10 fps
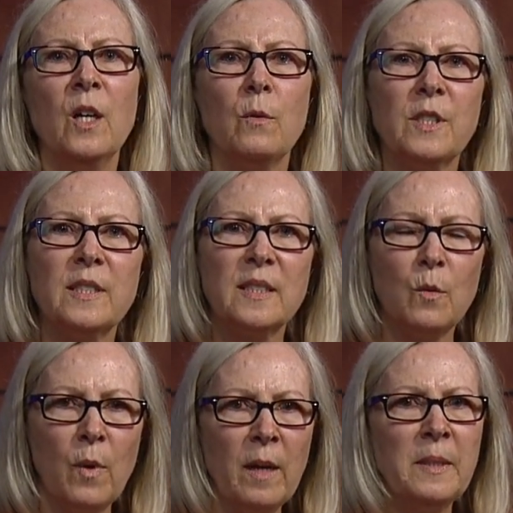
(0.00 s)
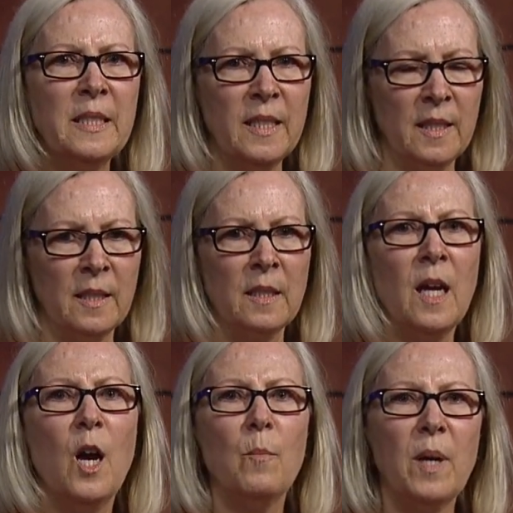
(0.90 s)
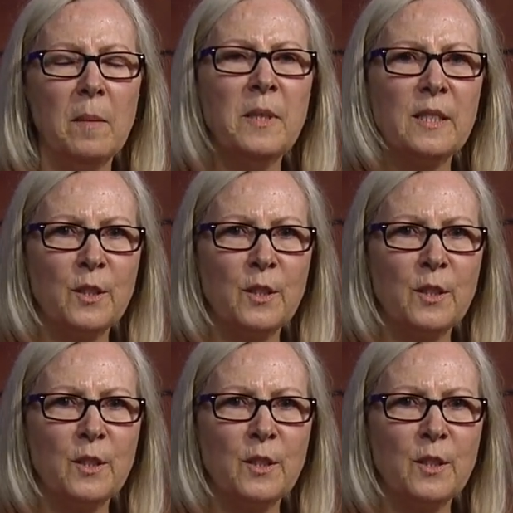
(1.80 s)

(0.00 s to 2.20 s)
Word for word: which is the Wellman Hill Public